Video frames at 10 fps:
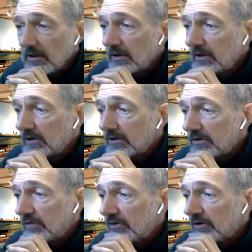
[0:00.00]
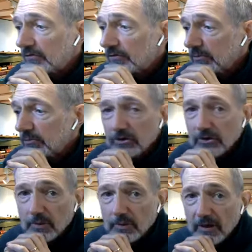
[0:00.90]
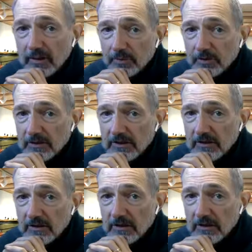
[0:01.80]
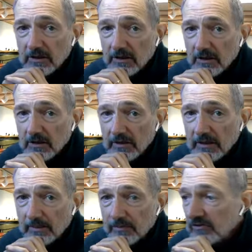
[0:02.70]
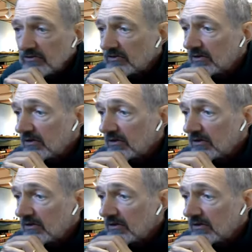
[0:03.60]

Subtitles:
Do you have enough room to do it without pulling the empties?